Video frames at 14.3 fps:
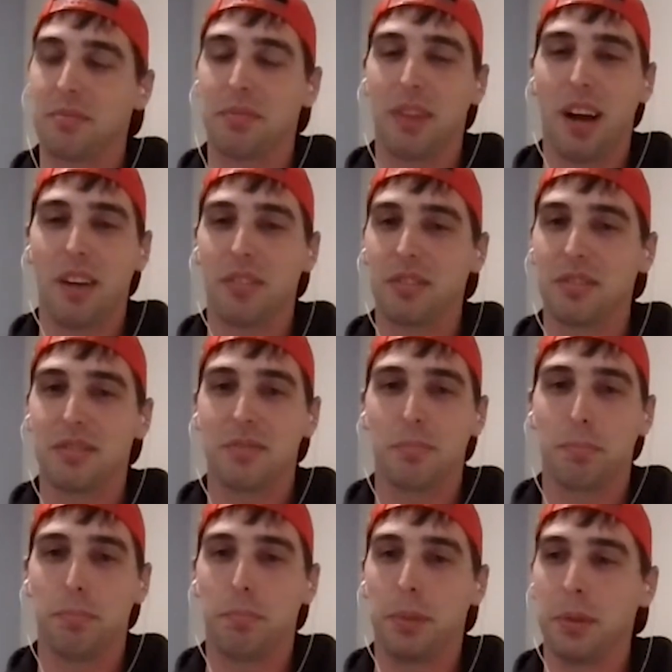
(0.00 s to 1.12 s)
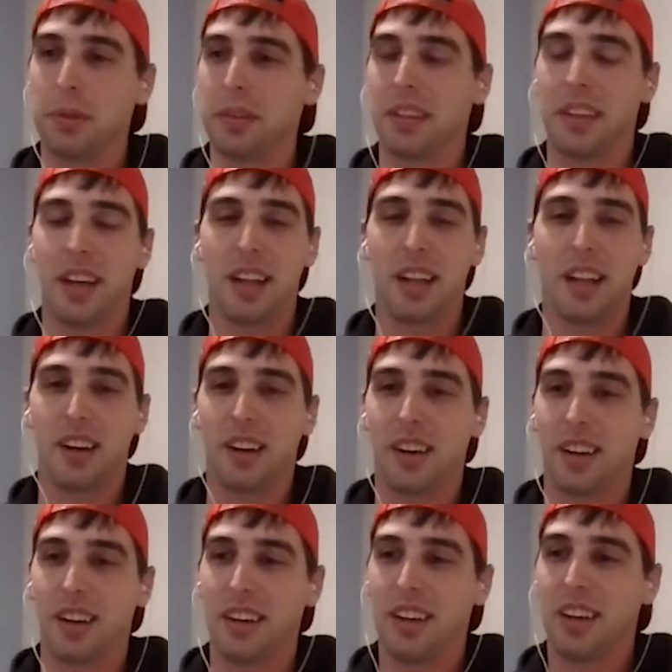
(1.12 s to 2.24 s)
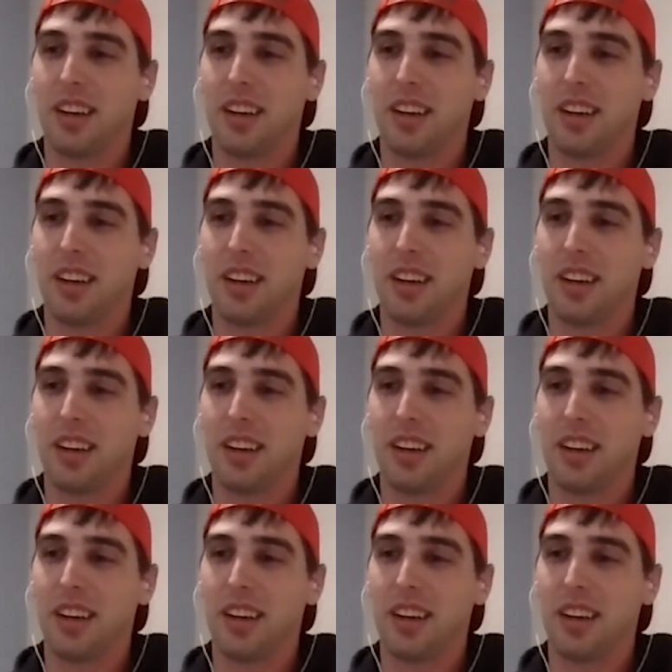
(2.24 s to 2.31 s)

I was booting the hell out of her.